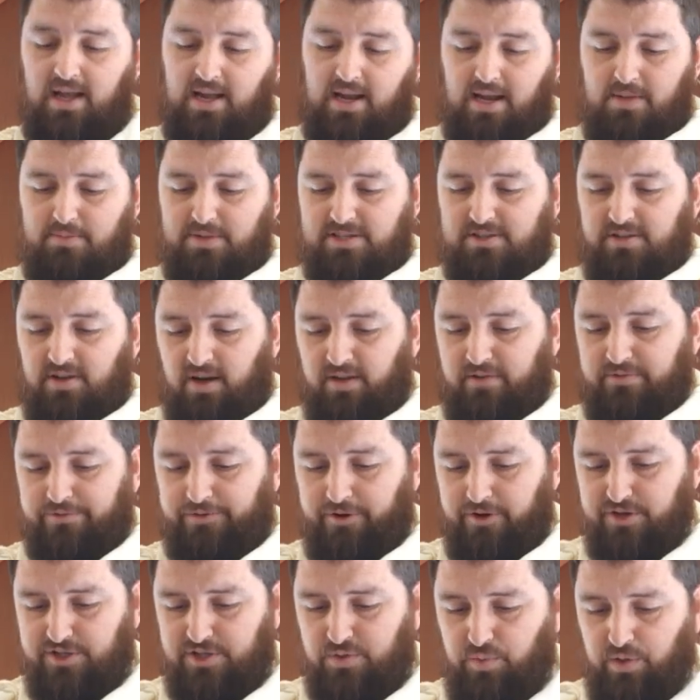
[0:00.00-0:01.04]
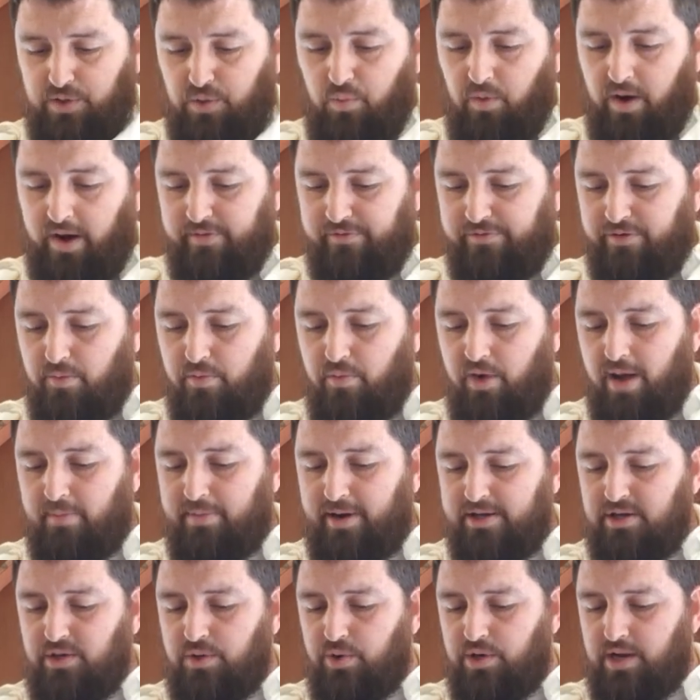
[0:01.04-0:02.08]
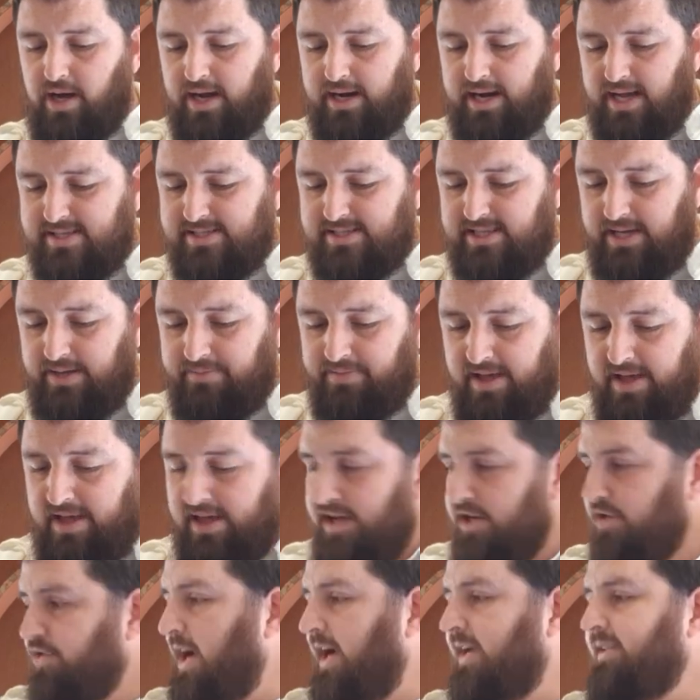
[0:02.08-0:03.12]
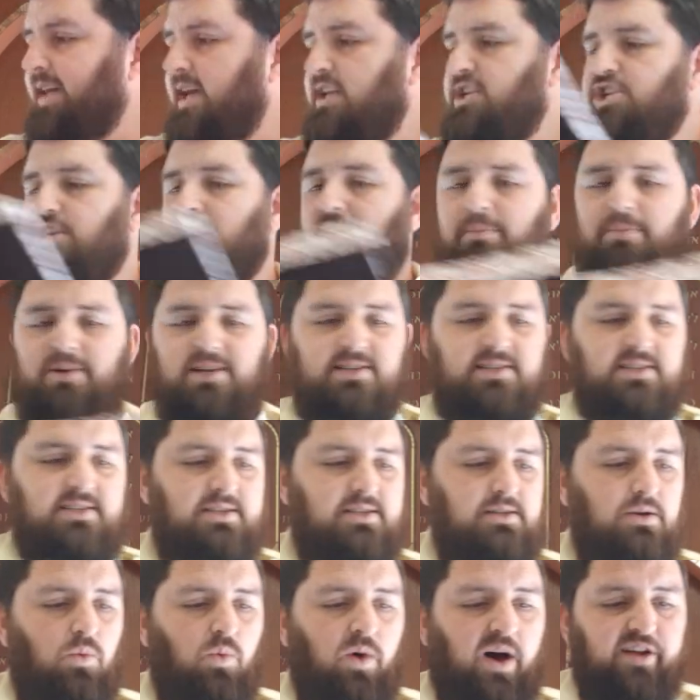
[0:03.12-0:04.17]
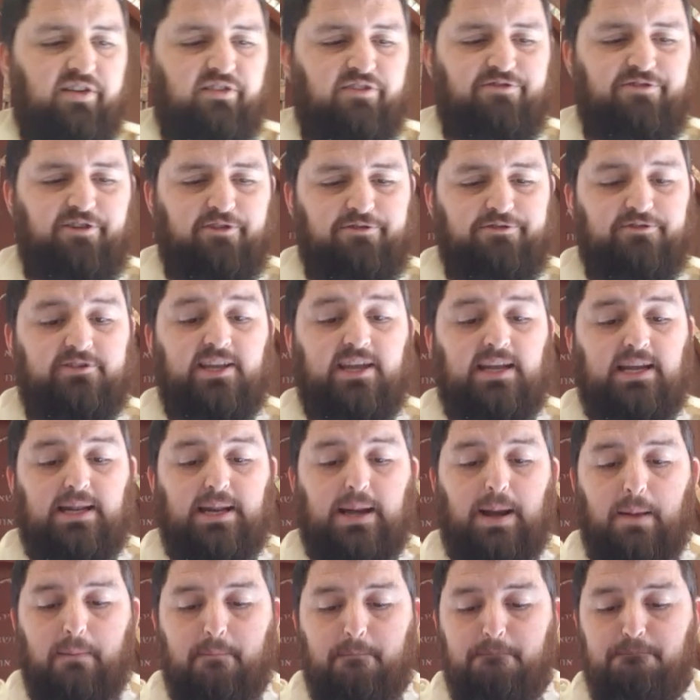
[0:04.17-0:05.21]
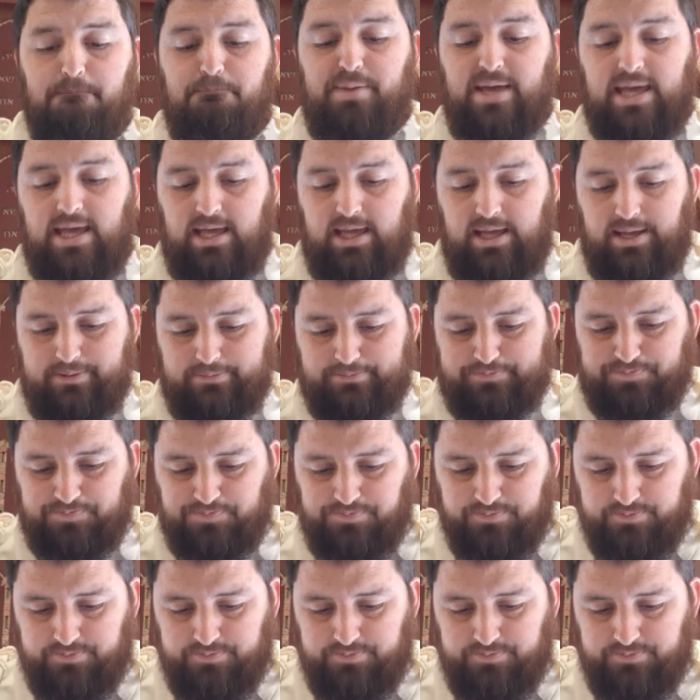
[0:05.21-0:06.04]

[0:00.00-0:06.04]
Let me start first with one from Rabbi Yehuda HaNasi, Tractate Shabbos 115b.